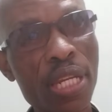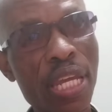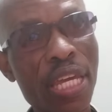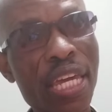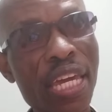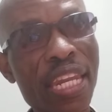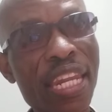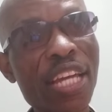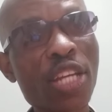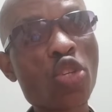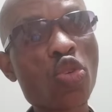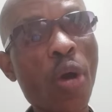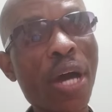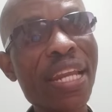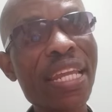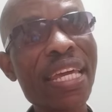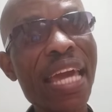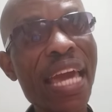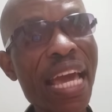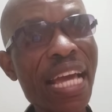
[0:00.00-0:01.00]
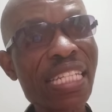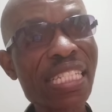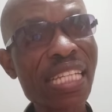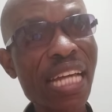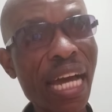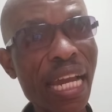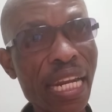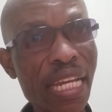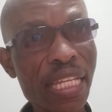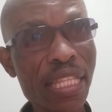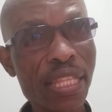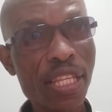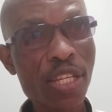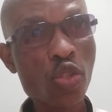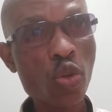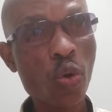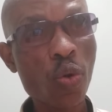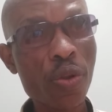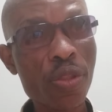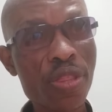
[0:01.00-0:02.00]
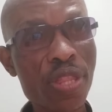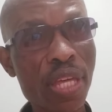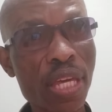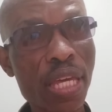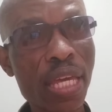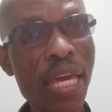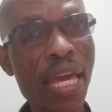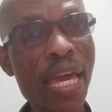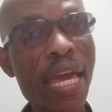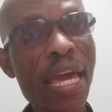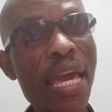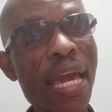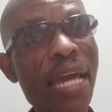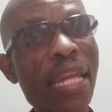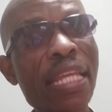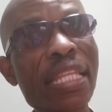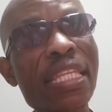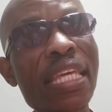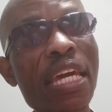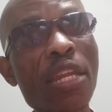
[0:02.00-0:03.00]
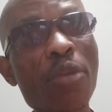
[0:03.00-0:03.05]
They can actually escalate this whole thing and it